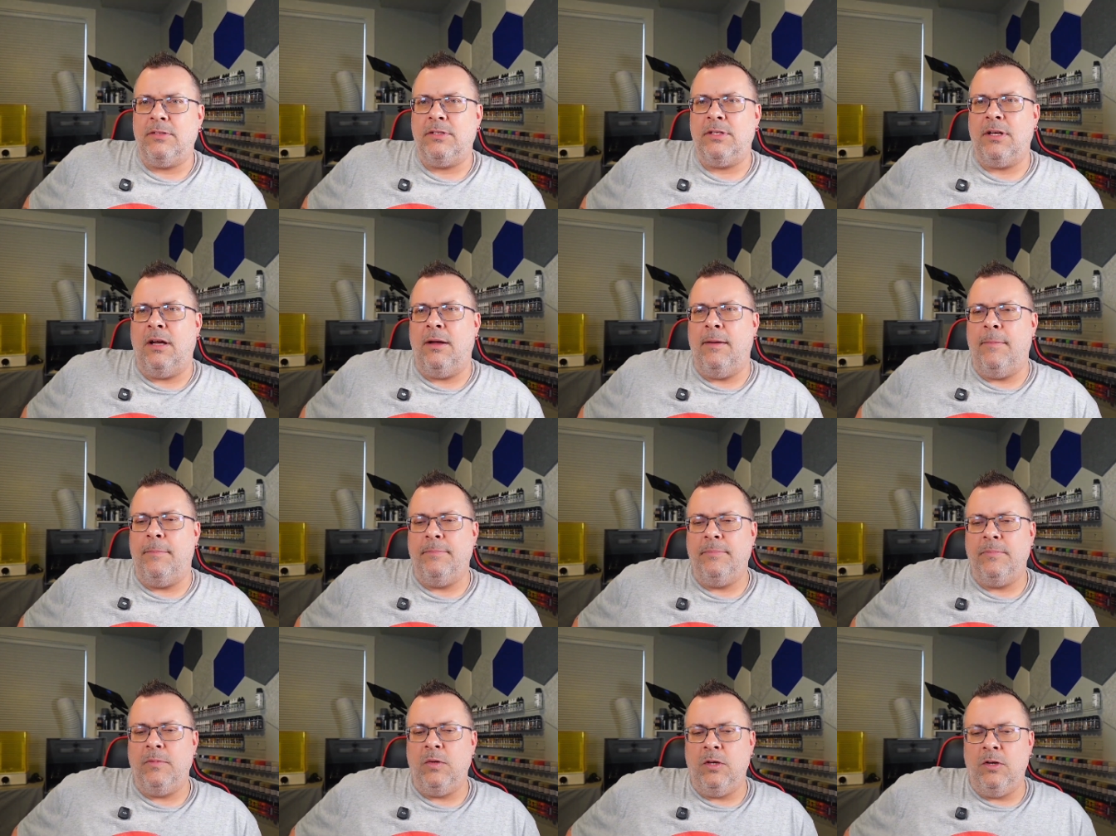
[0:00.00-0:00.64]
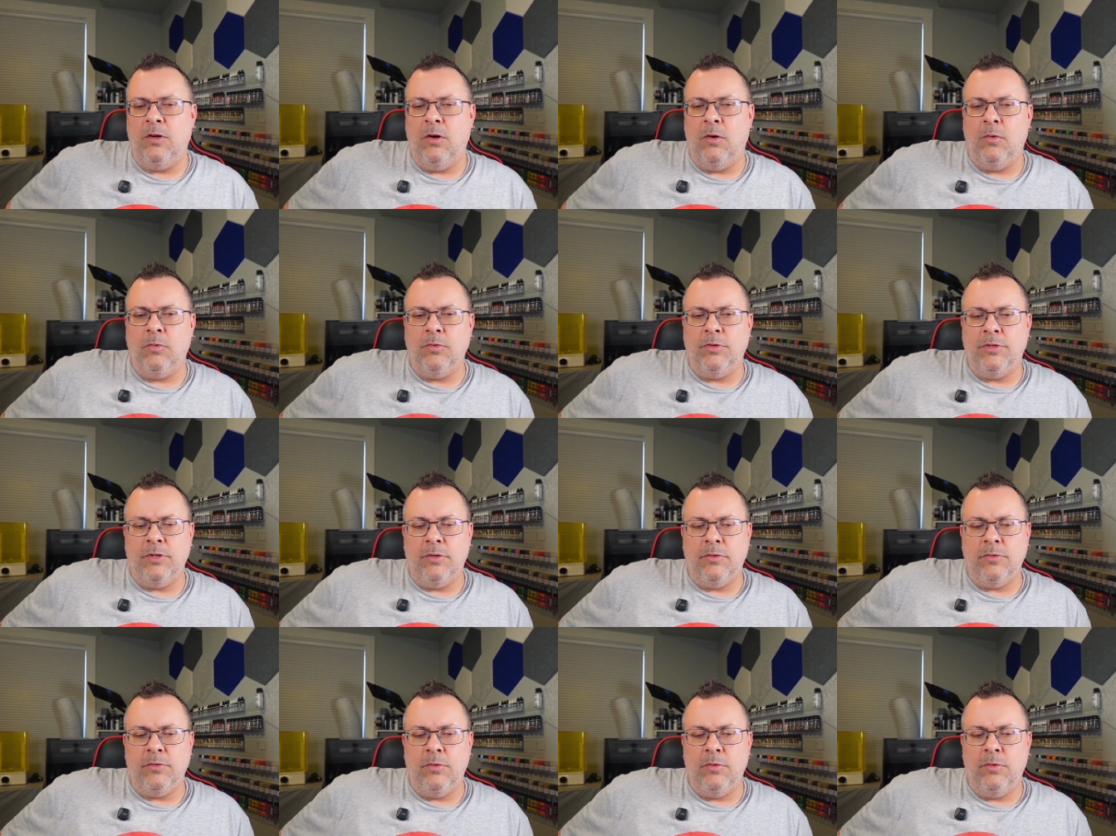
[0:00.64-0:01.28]

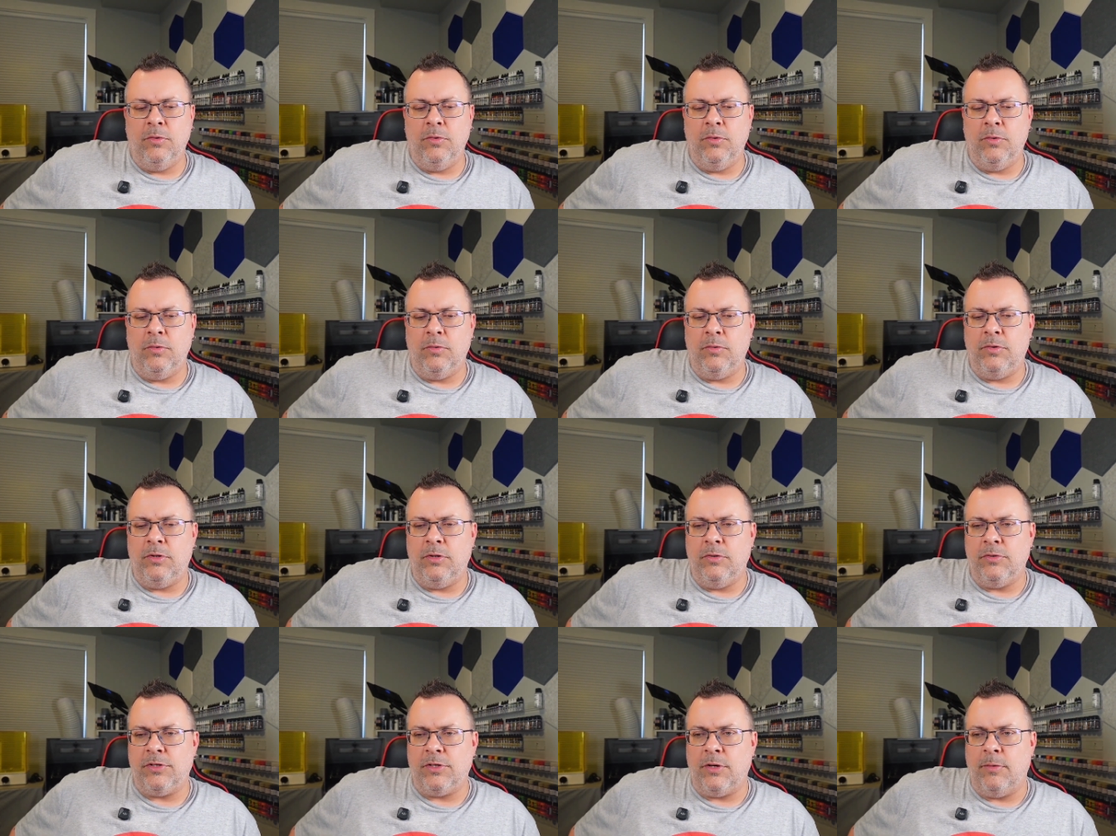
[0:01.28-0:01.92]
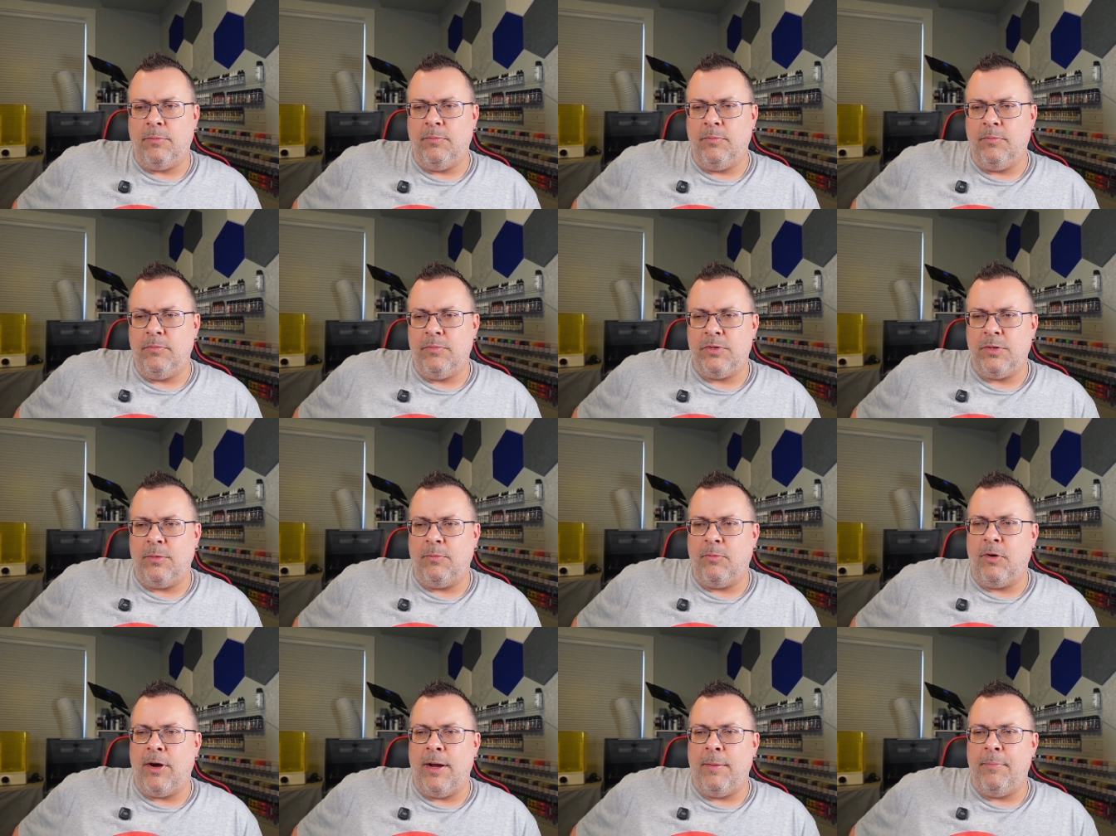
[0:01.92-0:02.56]
do some
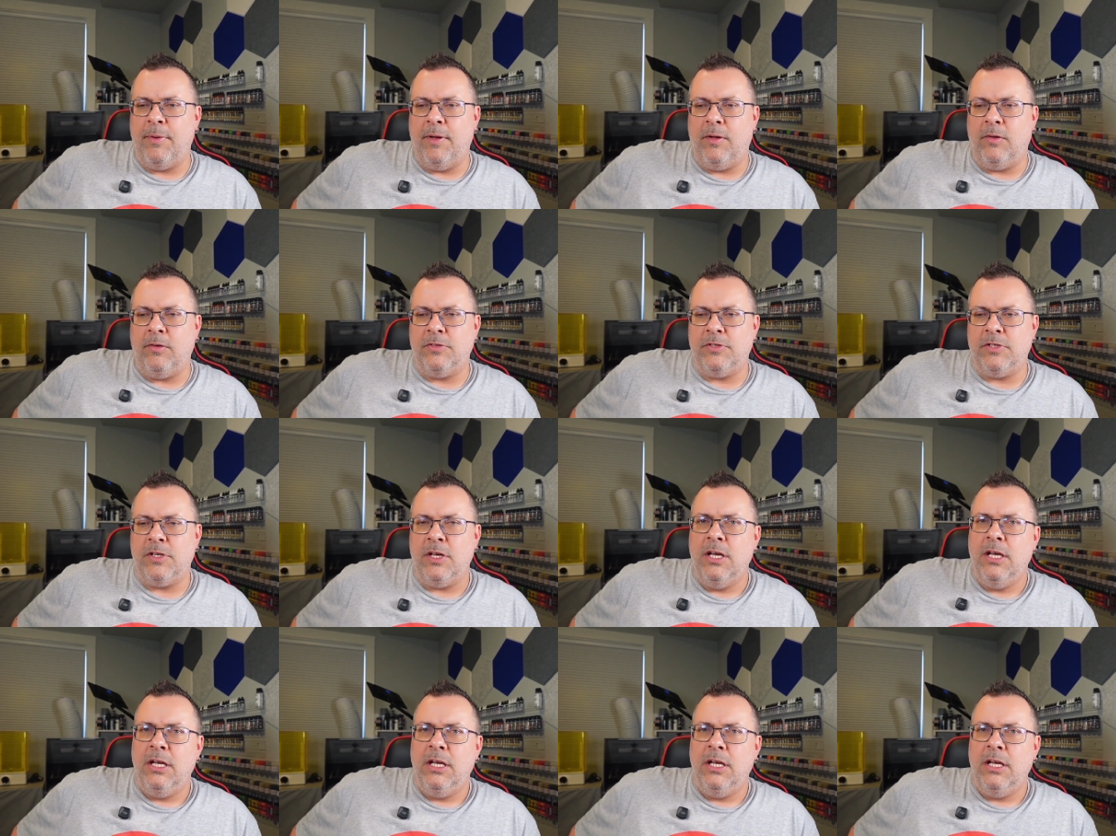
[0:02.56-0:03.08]
great builds